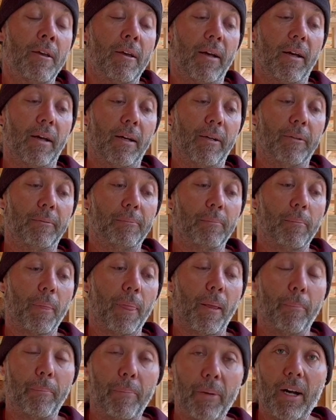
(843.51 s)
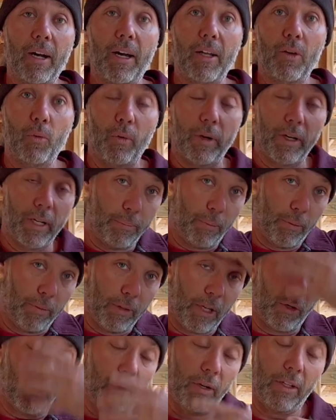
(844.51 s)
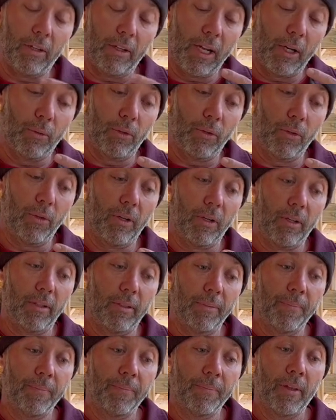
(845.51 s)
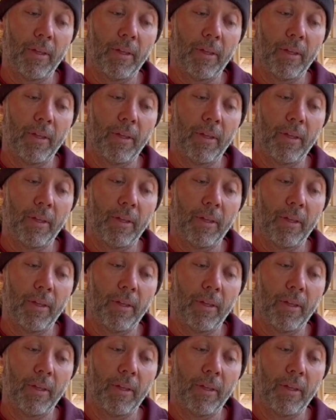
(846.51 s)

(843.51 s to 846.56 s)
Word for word: Um, but when he anointed their head with oil,